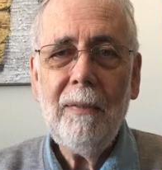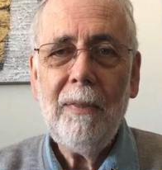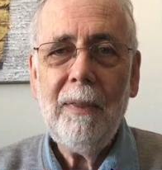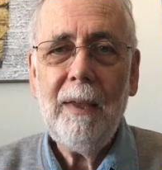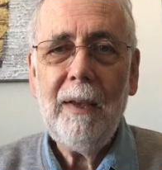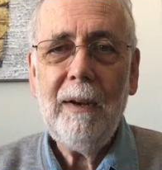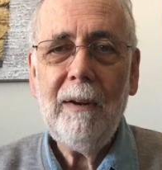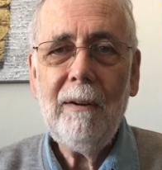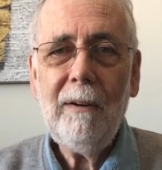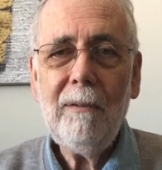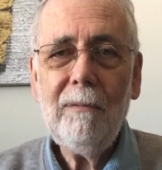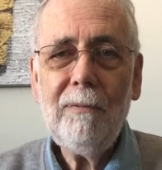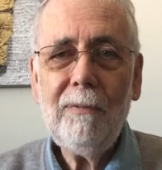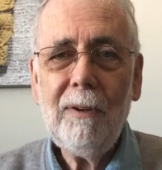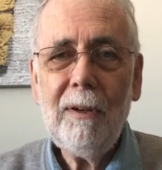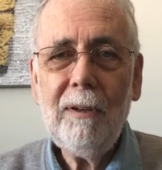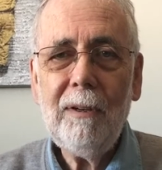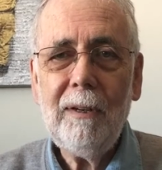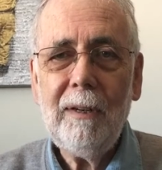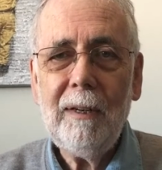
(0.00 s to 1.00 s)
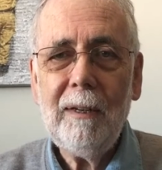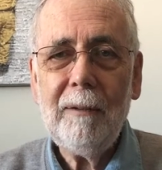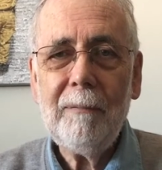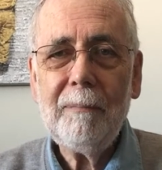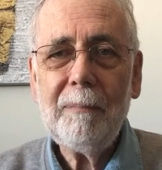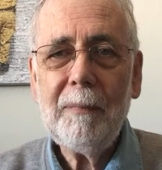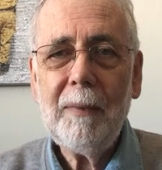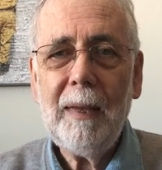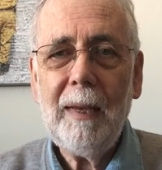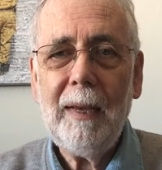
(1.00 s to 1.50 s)
there in Florida.
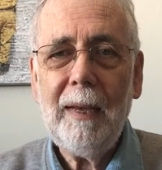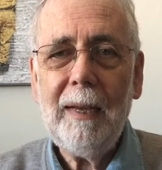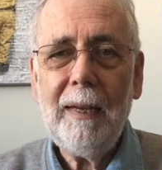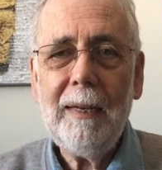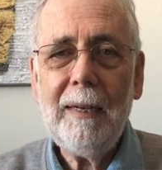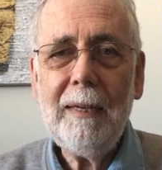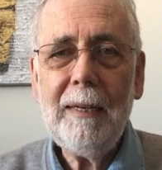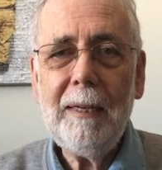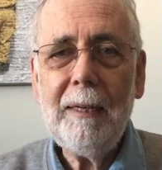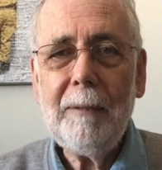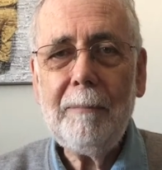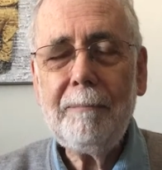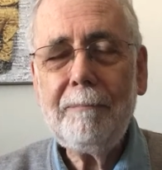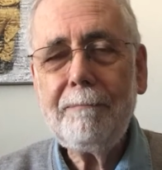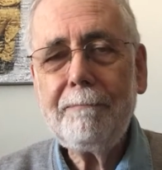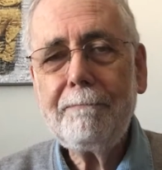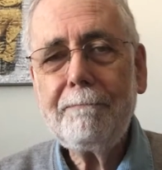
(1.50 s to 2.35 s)
And